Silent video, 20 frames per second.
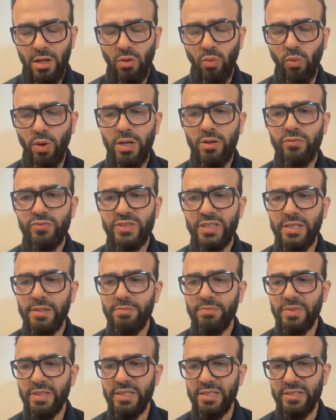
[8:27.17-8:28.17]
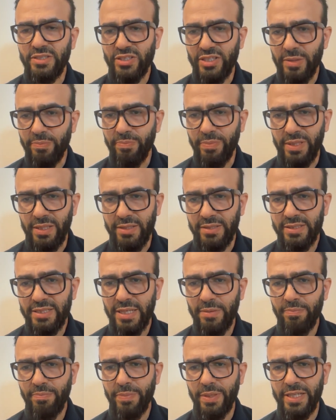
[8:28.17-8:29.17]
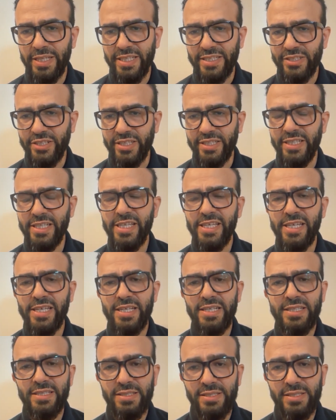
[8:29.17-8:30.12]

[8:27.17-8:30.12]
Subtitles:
One of them is sampling technique,